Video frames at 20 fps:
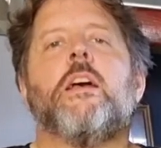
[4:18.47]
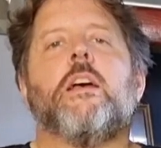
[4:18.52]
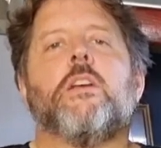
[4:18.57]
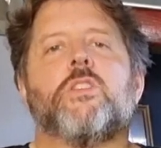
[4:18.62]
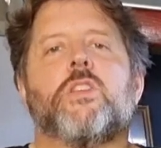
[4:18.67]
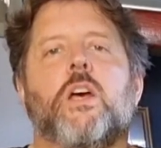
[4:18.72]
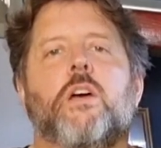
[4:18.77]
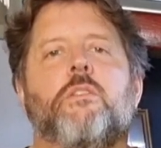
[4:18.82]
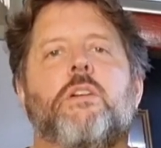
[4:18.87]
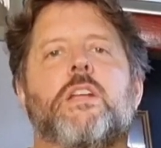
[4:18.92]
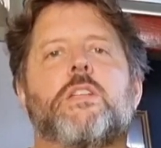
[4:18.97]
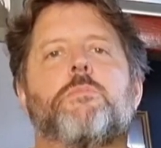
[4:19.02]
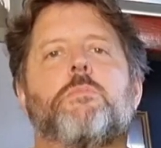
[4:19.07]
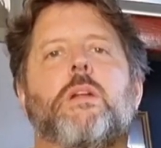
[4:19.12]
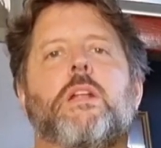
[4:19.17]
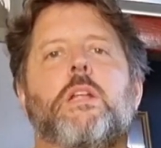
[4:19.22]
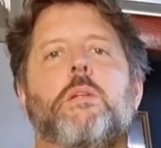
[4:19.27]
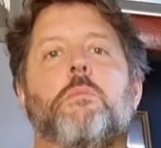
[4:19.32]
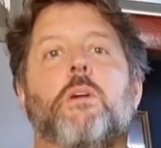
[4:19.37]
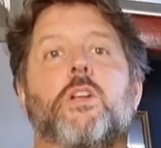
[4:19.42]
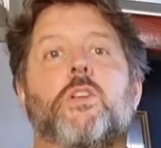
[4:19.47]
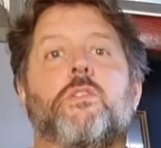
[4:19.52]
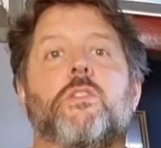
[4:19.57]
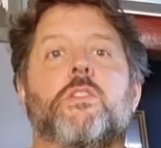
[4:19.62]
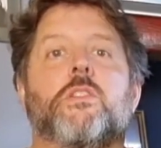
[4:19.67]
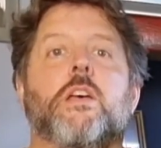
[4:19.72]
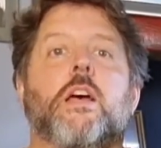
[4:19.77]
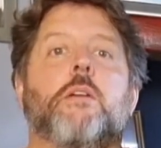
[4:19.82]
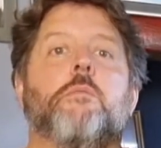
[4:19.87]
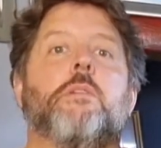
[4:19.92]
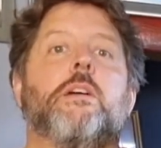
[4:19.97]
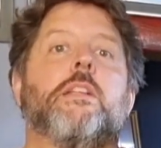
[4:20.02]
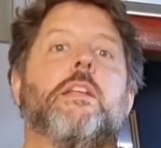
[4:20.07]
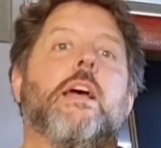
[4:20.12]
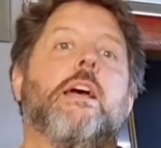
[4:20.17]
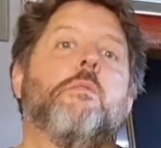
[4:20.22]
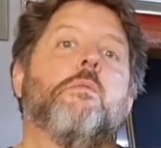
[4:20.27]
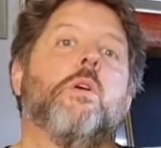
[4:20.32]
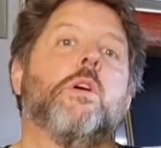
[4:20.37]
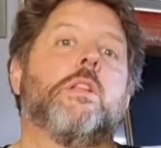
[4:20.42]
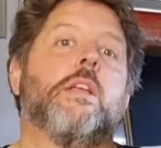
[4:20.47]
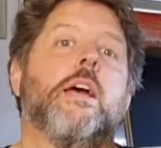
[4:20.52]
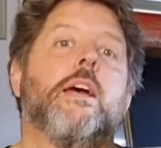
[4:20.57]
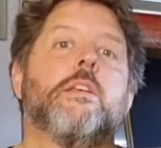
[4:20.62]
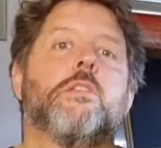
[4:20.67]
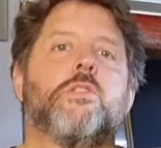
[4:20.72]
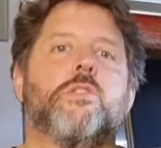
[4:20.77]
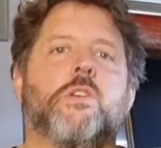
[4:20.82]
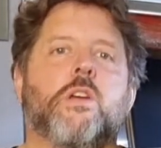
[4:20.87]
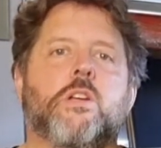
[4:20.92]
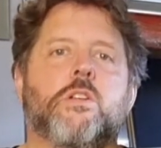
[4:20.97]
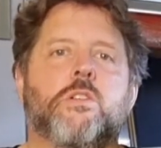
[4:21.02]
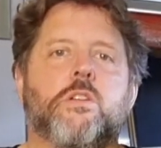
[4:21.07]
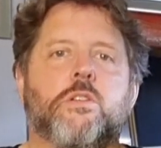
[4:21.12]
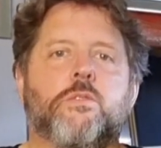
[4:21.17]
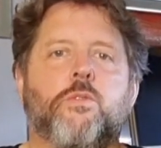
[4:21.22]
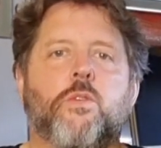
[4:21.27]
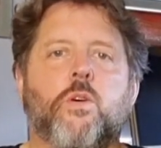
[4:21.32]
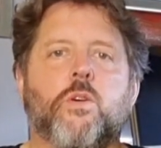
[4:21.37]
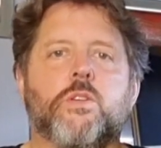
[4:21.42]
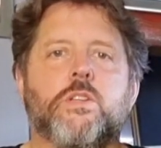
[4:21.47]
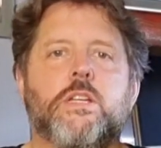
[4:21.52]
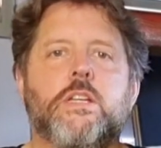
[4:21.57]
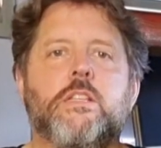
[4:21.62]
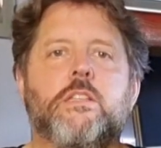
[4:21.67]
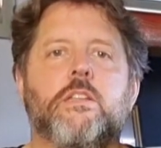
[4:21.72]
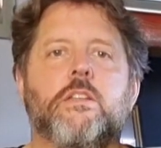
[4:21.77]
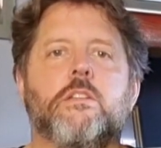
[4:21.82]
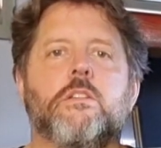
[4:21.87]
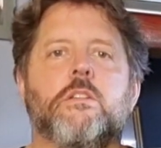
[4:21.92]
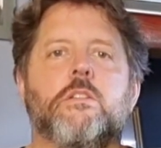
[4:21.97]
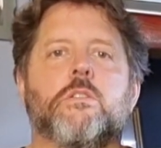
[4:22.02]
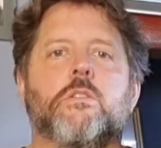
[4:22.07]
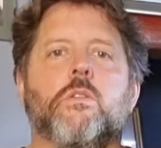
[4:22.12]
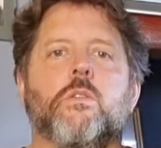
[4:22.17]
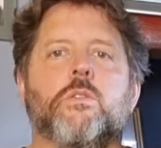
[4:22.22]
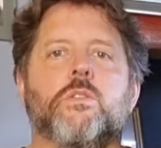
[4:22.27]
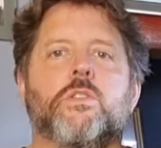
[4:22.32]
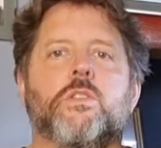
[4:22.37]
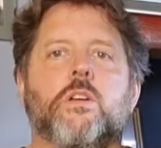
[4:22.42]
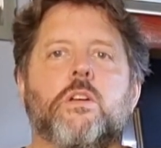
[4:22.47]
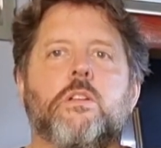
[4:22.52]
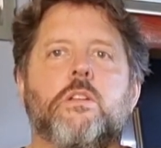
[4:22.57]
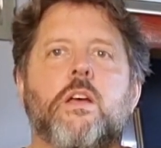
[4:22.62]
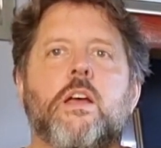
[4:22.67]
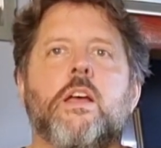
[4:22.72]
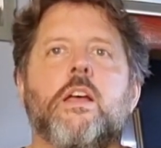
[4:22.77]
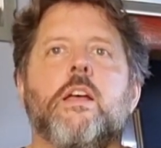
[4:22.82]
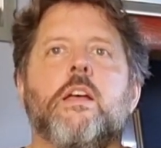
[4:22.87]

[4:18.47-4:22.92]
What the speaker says: So that's pretty much the same. But what has changed as far as heating is concerned